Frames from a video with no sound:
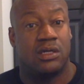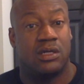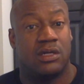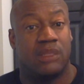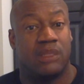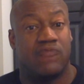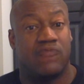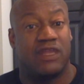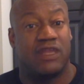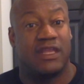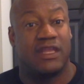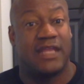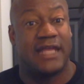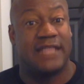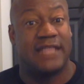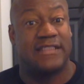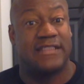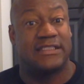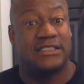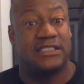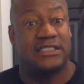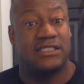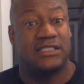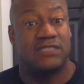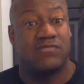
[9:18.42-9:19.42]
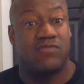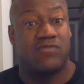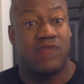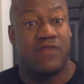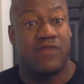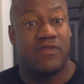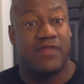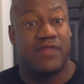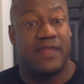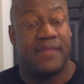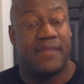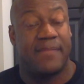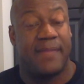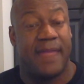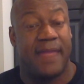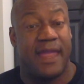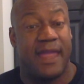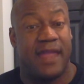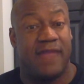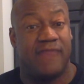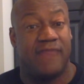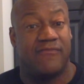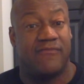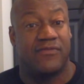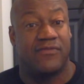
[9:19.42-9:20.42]
for less than what they
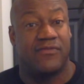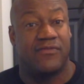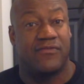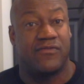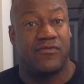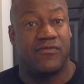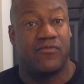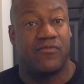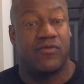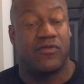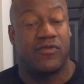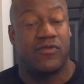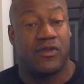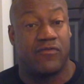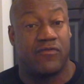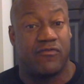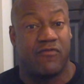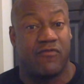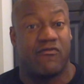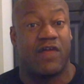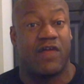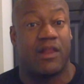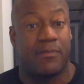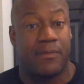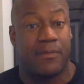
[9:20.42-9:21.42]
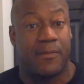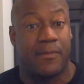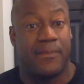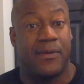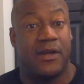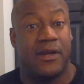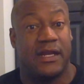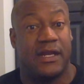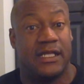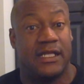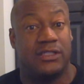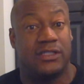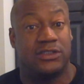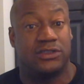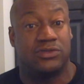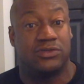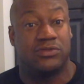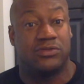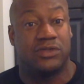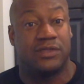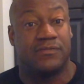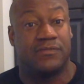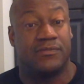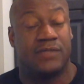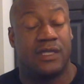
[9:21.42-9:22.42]
paid for what the developer put
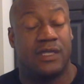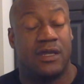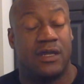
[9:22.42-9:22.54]
into it,